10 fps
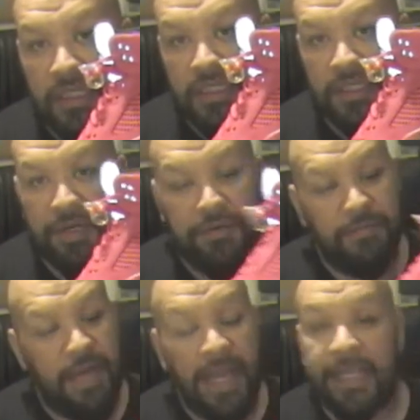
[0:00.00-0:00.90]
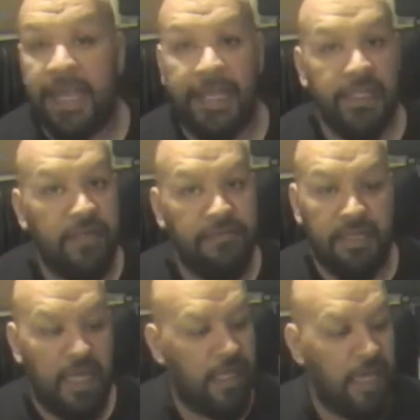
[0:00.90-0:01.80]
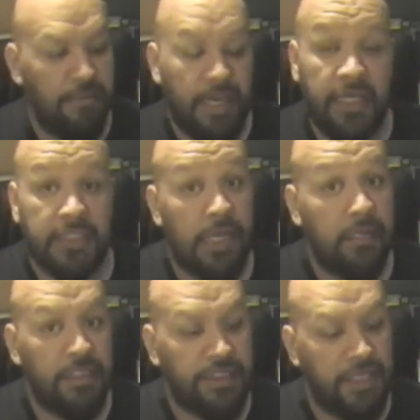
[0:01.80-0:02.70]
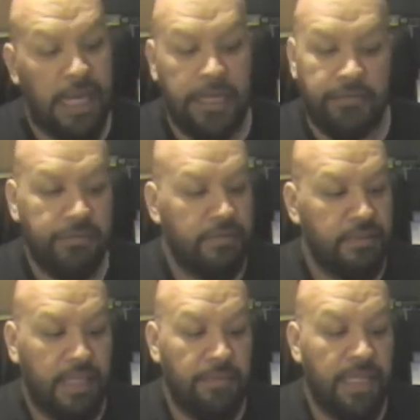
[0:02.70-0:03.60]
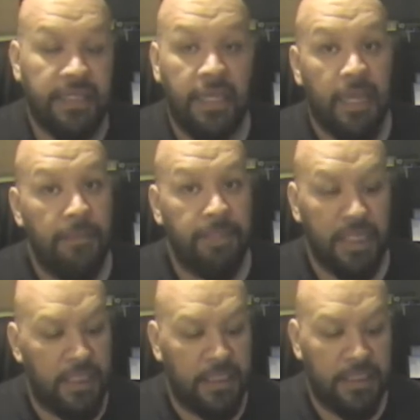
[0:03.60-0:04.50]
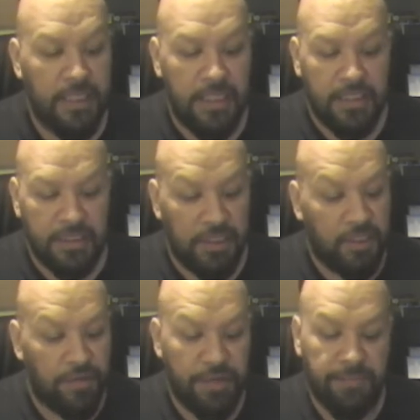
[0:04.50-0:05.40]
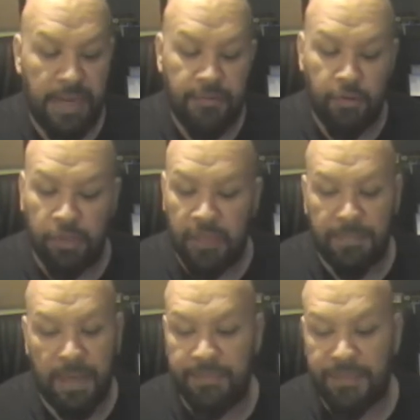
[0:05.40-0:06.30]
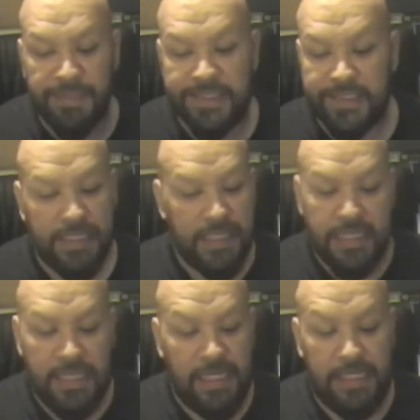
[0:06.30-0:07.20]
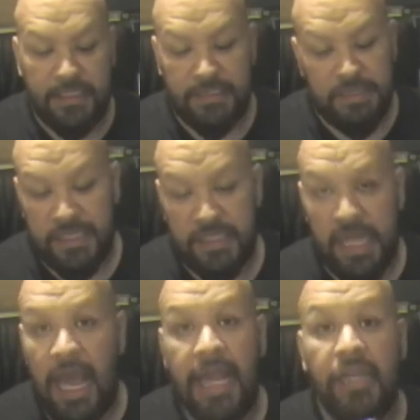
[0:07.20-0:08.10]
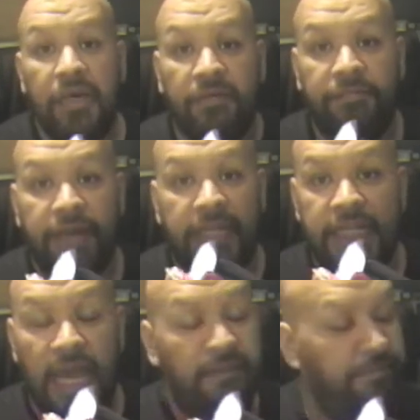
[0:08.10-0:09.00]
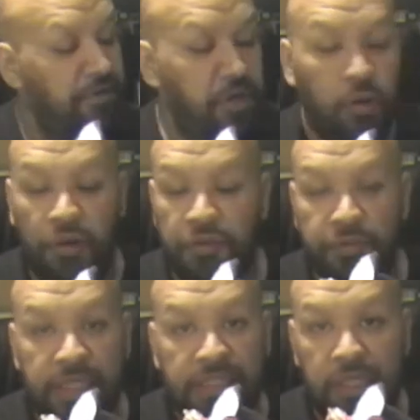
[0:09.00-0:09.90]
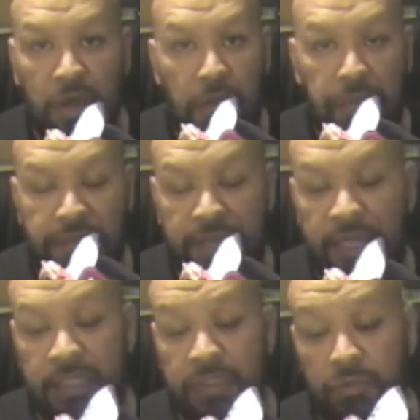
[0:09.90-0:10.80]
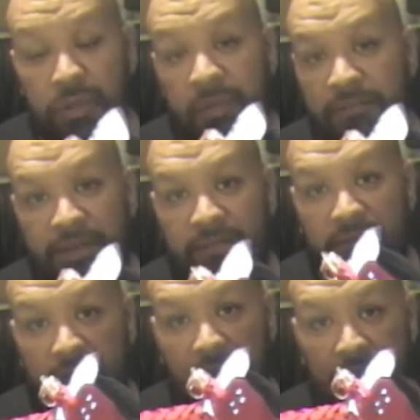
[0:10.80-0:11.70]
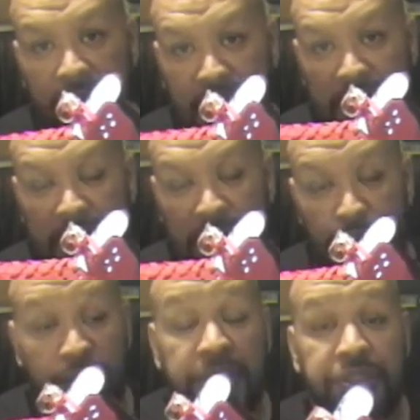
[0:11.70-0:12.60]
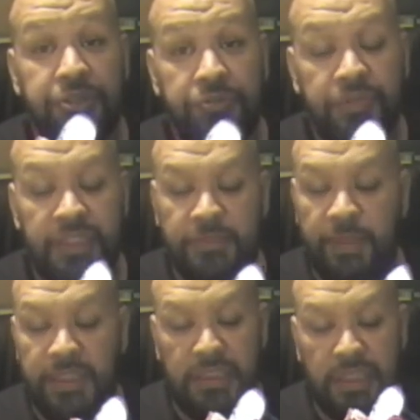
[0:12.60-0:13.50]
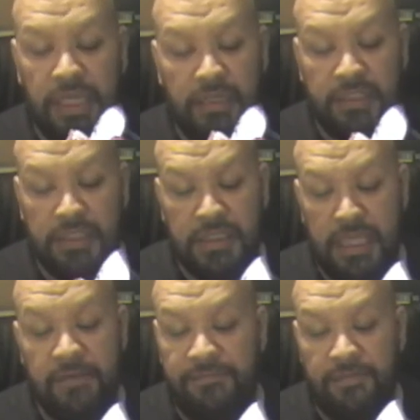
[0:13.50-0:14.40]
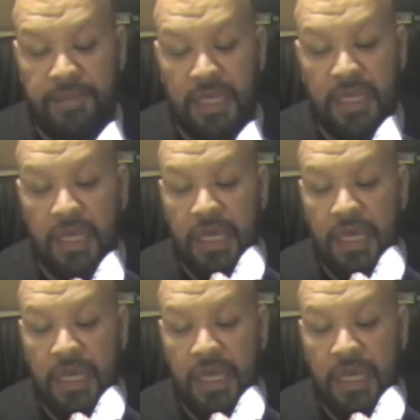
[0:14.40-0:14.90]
You know, I can't live in LA, man, because I'll get shot. They might think I'm blood. Some Crip might roll up on me, man. And I love red, not for no other reason other than it's one of my favorite colors. And red shoes especially are just it for me.